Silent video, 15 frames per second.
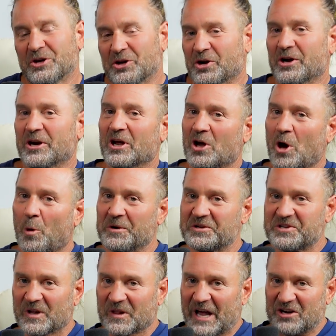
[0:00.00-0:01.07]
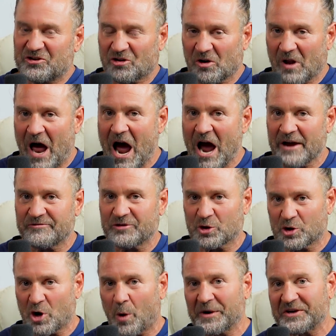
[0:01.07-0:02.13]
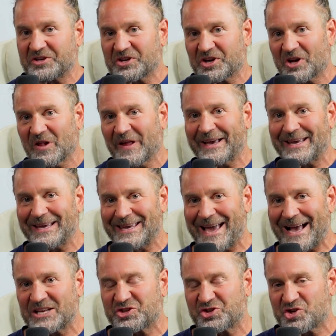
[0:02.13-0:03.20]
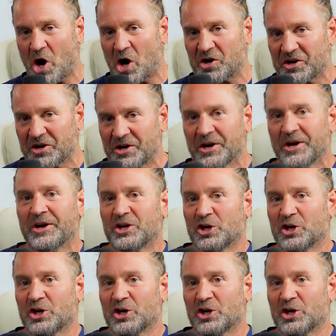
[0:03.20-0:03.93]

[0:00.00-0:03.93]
You're going to go into Ledger Live. You're going to click Get Started.